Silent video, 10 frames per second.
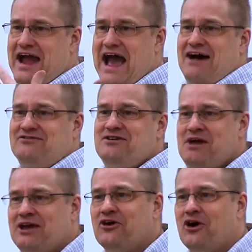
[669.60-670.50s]
They have to
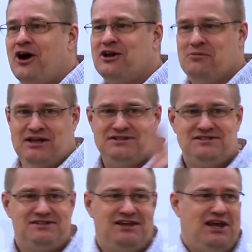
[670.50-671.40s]
make their
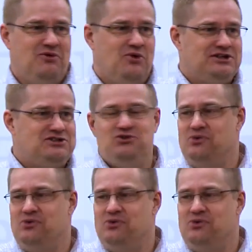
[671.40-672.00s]
arguments in what two